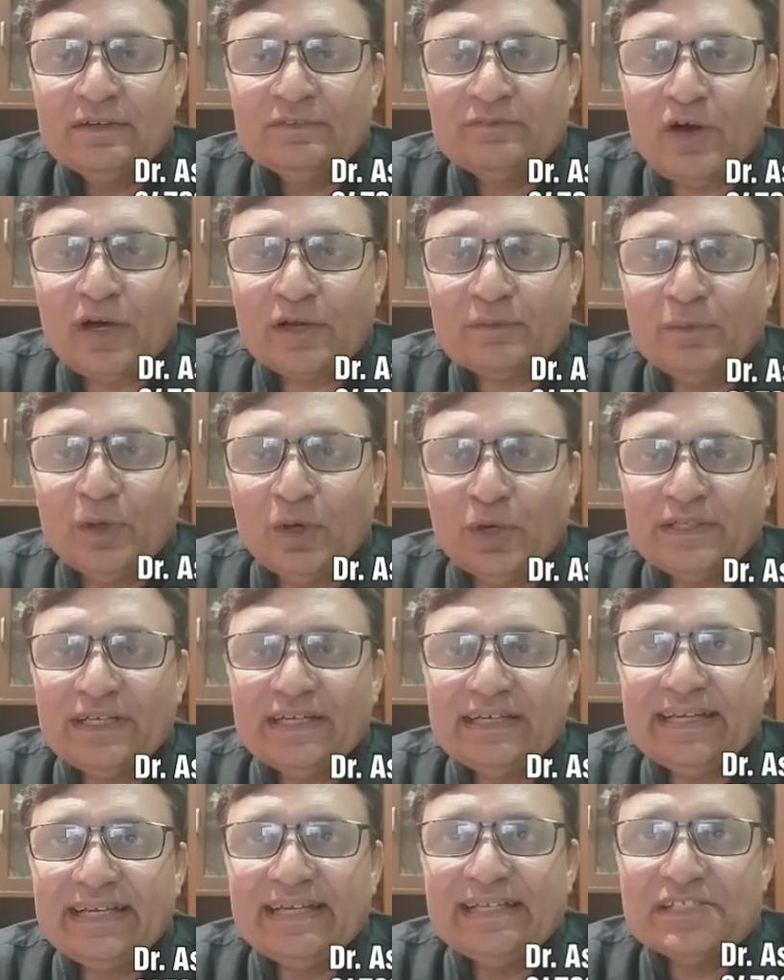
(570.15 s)
For more
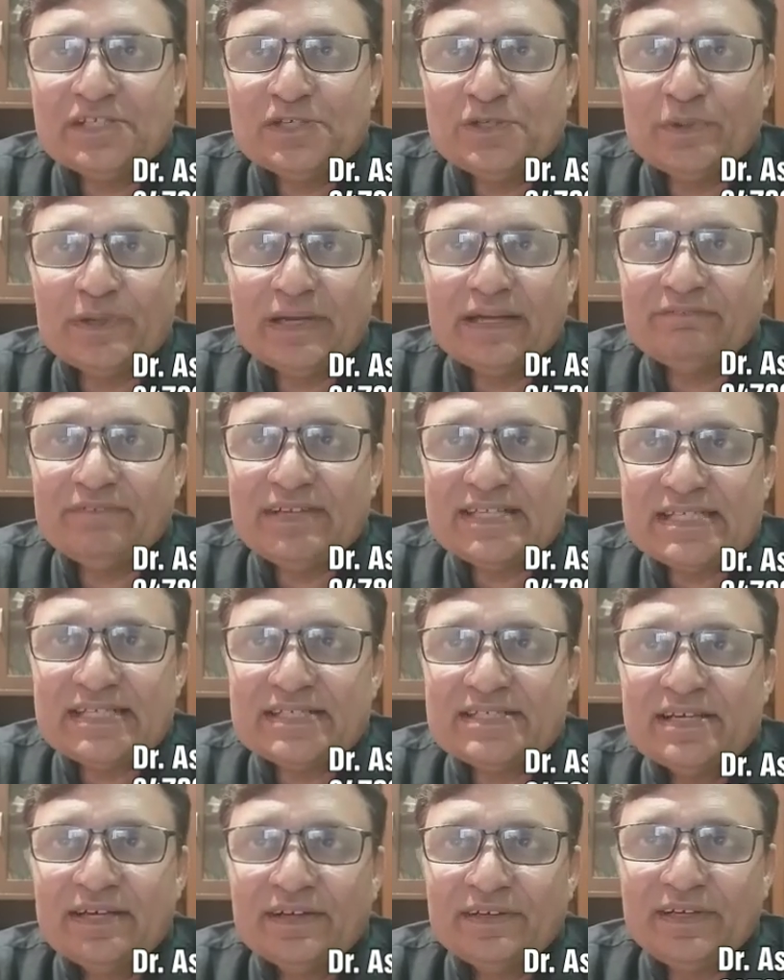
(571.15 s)
details, you can
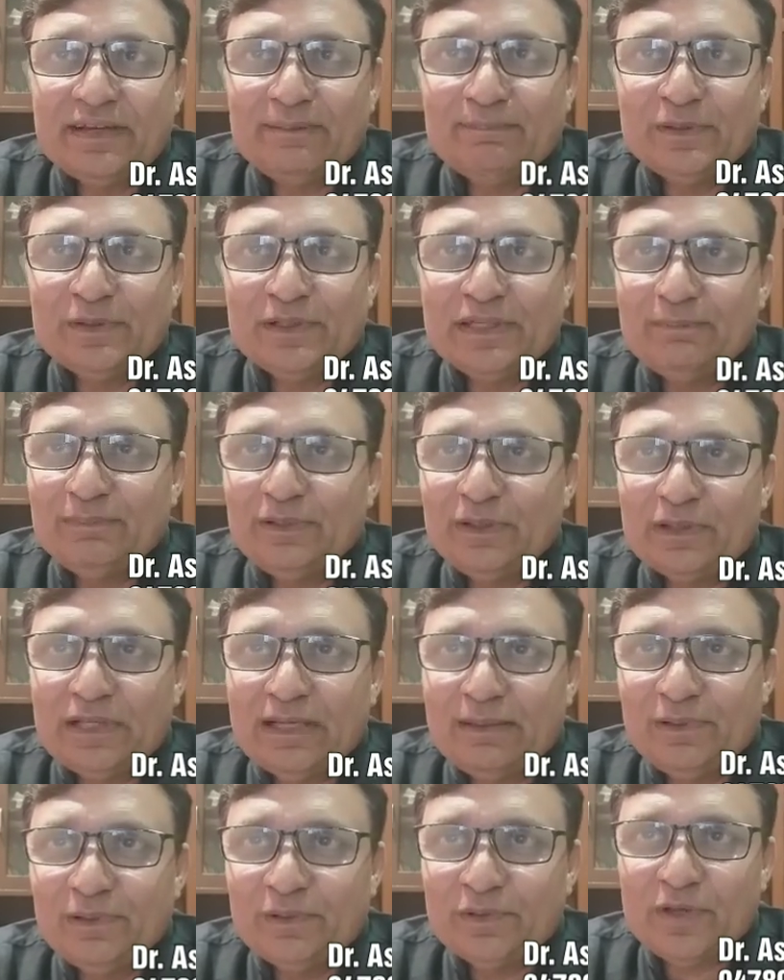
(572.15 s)
visit
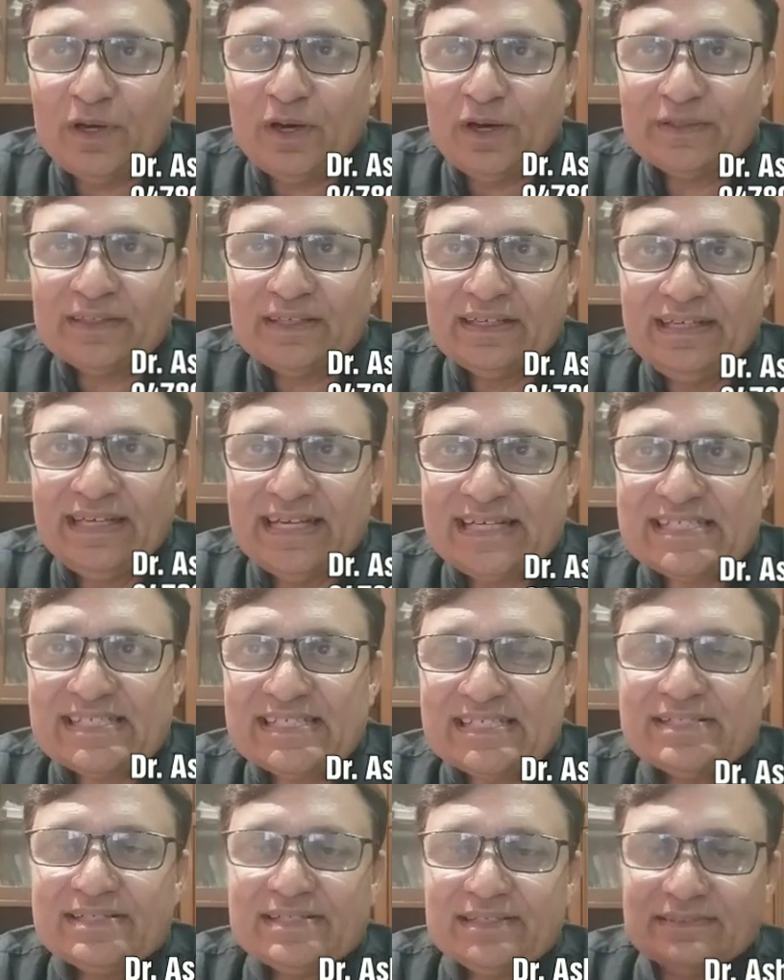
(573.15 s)

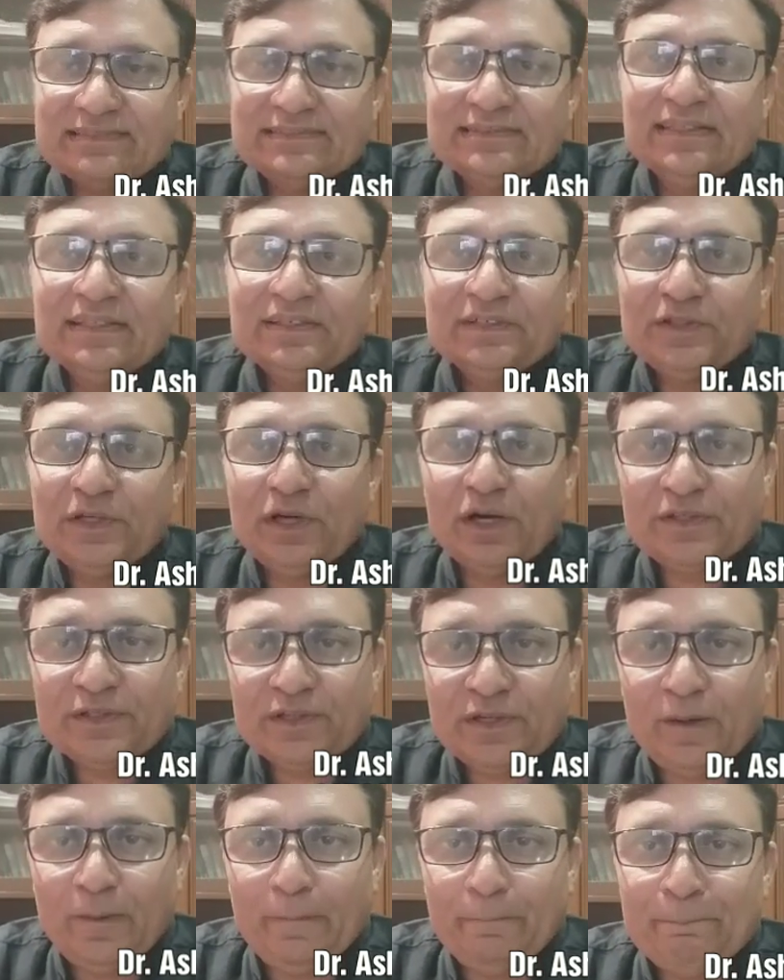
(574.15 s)

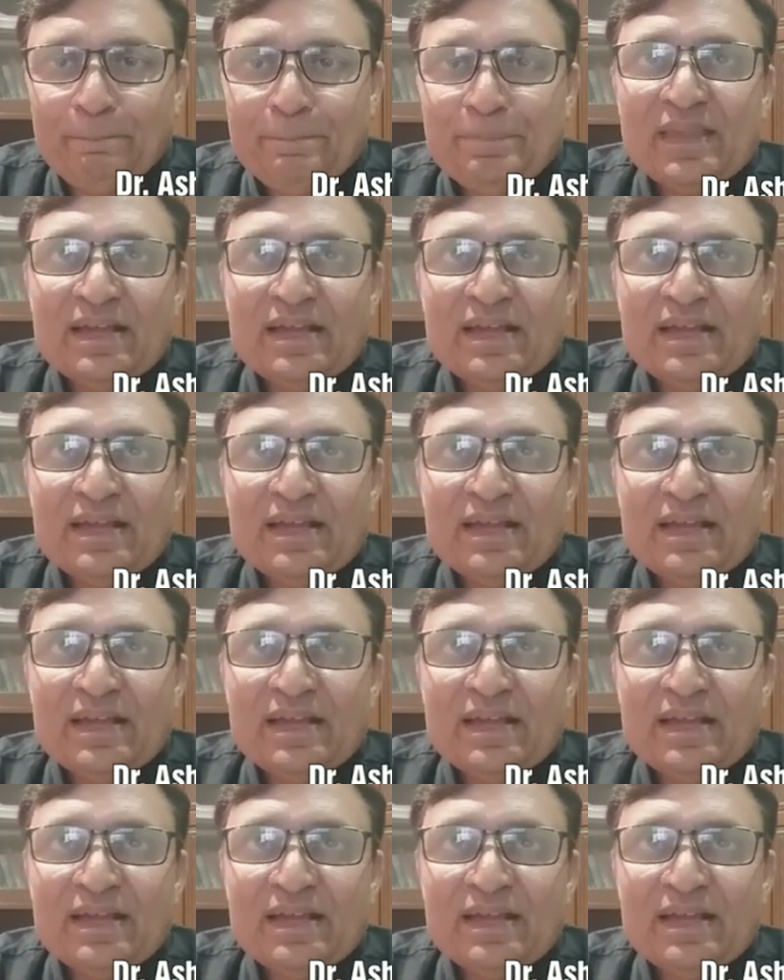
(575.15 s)
www.letsintern.com.